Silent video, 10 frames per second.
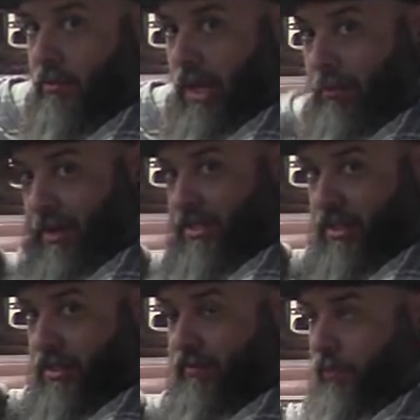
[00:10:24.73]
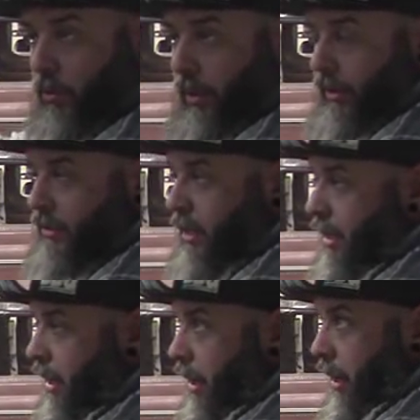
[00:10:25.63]
like my 64 is.
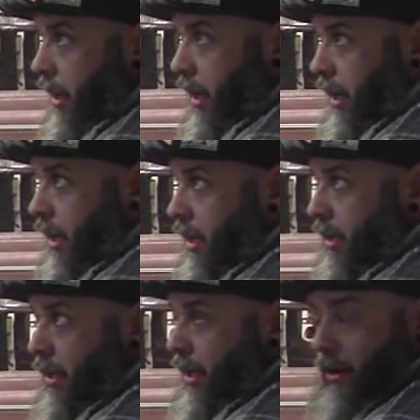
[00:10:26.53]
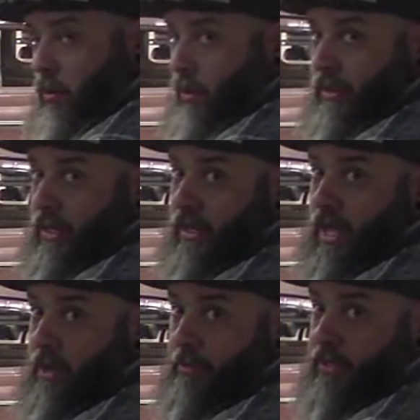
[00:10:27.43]
And I don't want that to
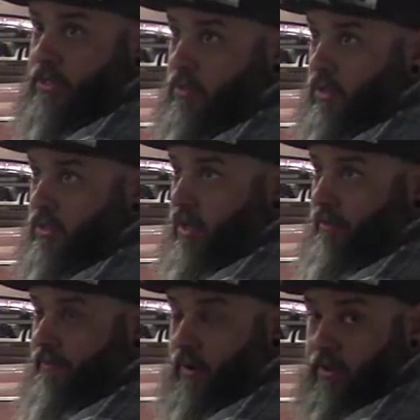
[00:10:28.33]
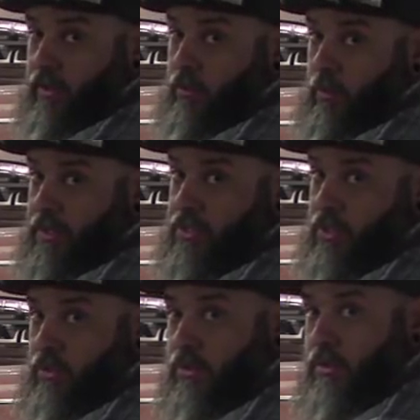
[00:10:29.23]
happen. This looks like a fairly new
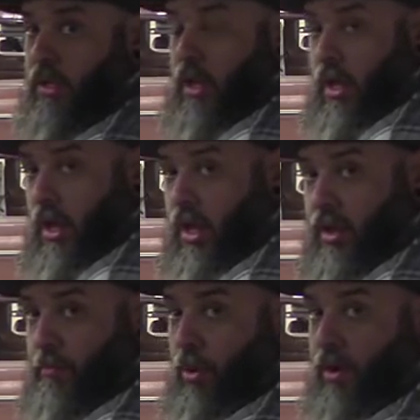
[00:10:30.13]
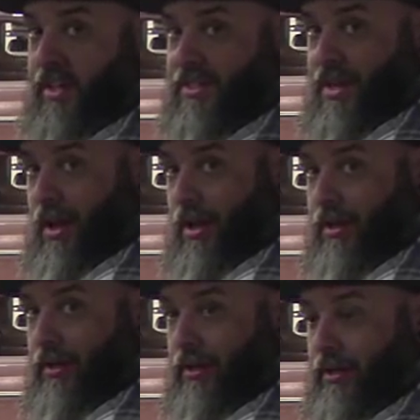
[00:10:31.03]
windshield, and part of
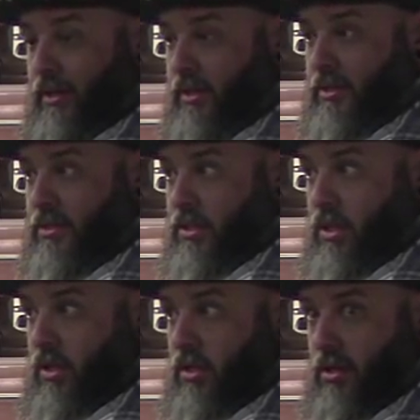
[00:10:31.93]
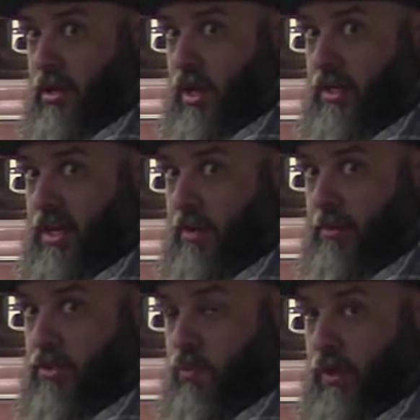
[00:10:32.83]
tech is not
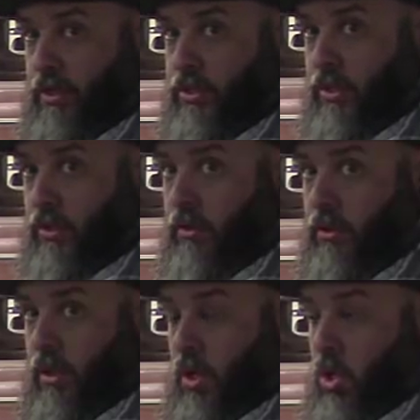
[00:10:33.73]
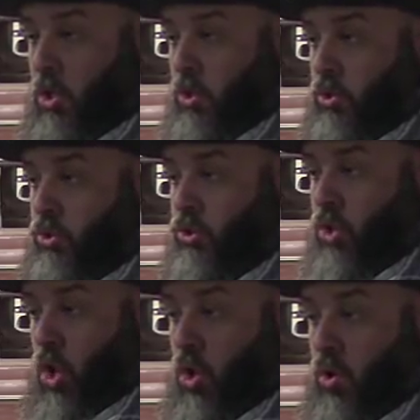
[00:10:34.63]
damaged windshield.
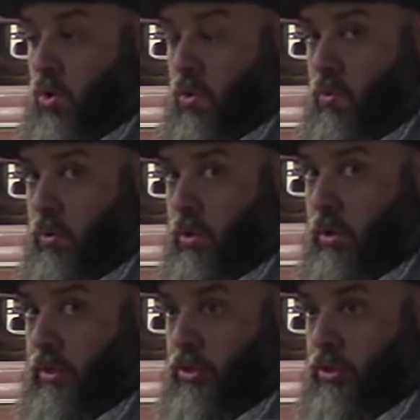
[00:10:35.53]
So we're going to